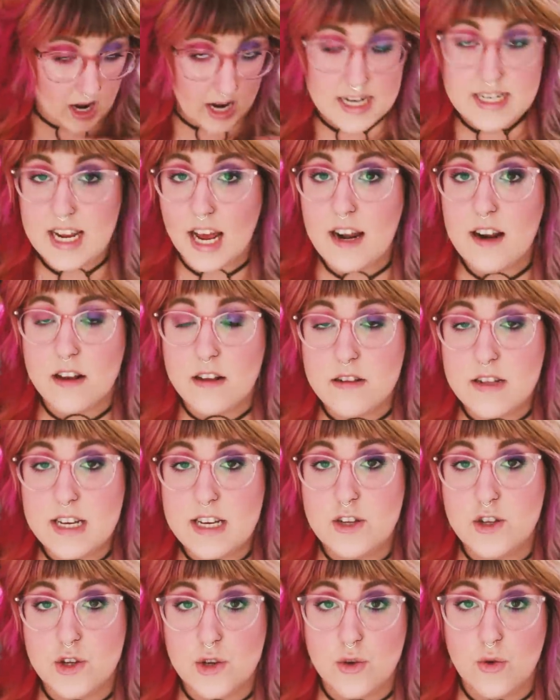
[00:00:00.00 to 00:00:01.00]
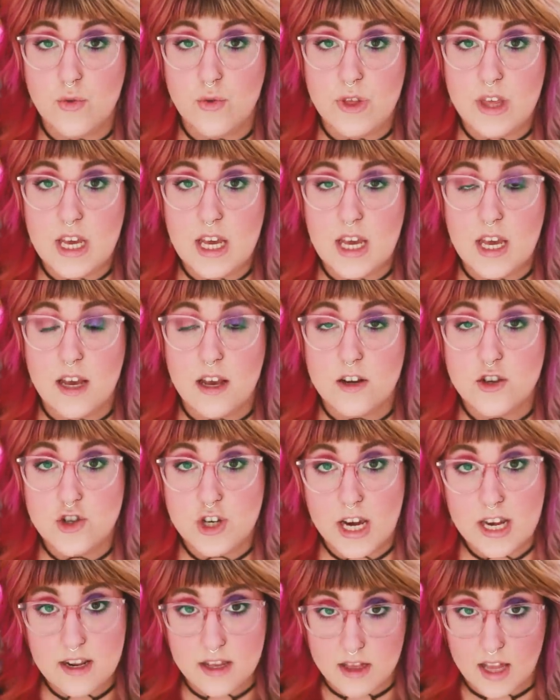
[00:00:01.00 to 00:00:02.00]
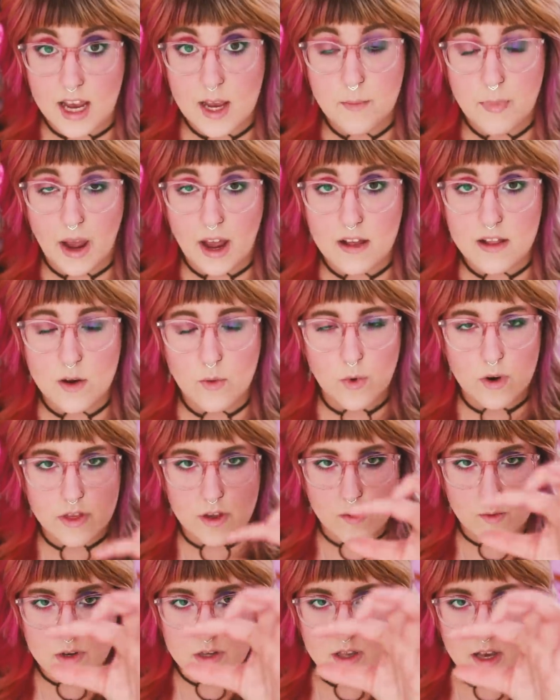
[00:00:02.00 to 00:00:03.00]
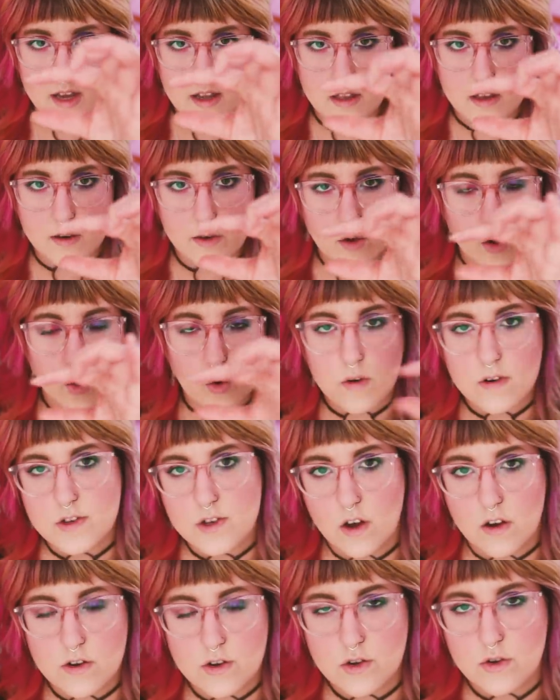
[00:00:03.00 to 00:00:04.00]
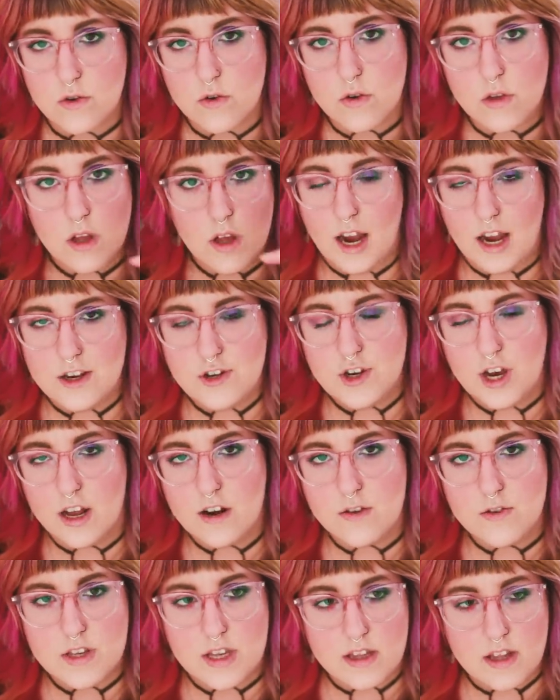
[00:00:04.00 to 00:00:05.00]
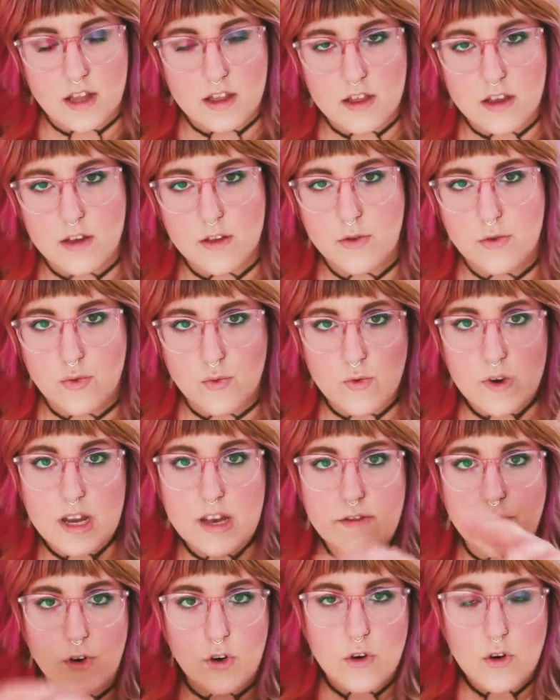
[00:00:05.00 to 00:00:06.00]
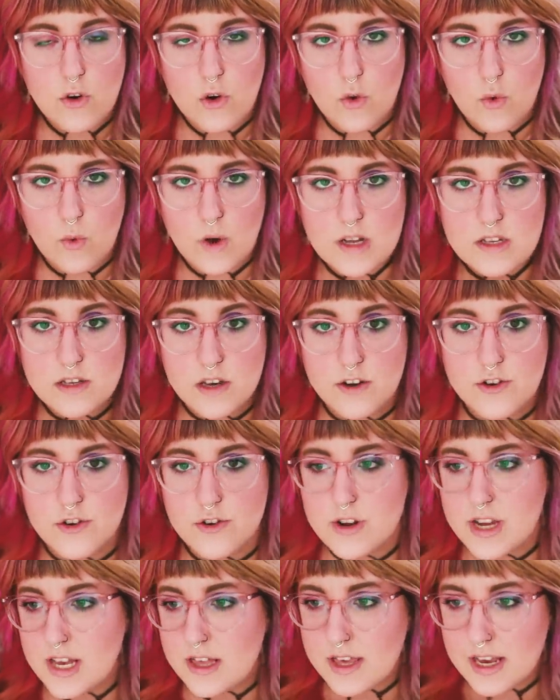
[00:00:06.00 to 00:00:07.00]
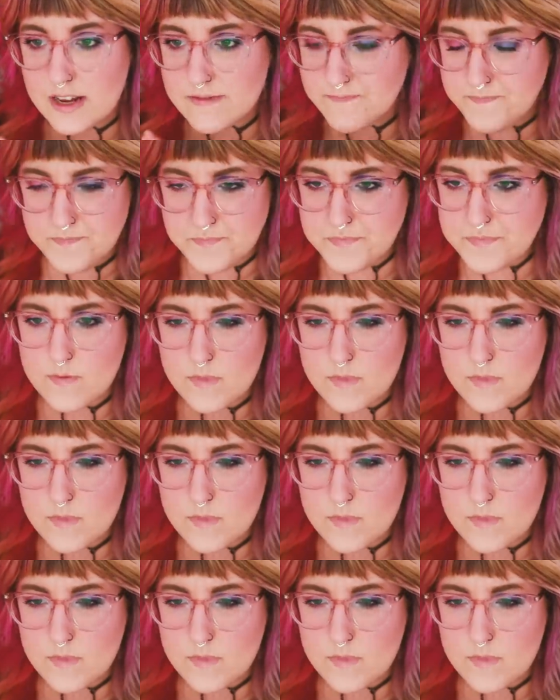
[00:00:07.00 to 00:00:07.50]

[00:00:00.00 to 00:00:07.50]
identically to the Shade and Light palette, where there was like the horizontal eyeshadows and then the three vertical ones underneath it.